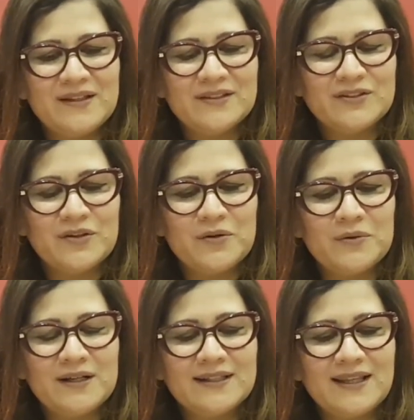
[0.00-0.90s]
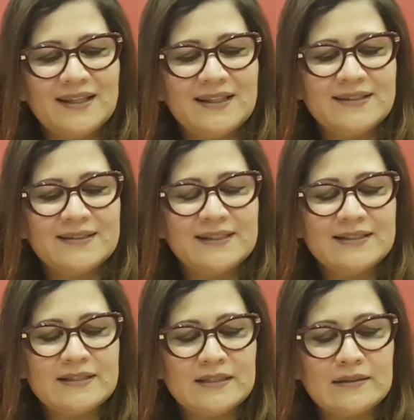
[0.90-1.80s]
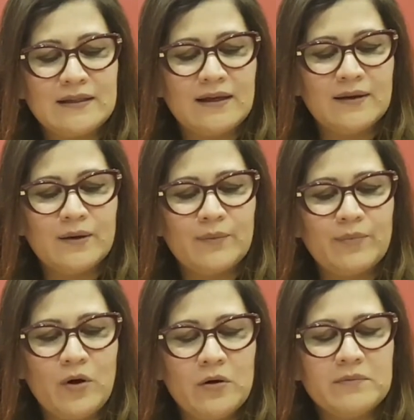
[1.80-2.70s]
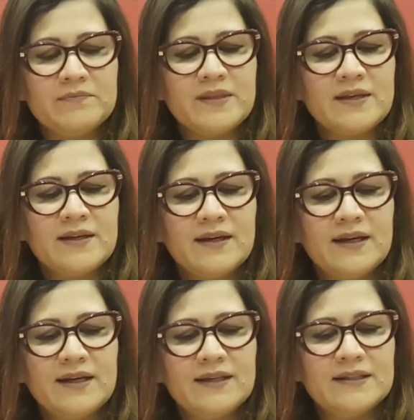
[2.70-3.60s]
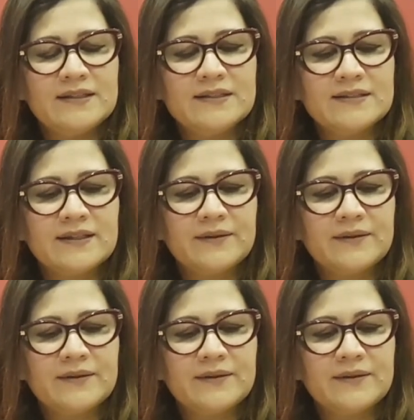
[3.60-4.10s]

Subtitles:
So this poem is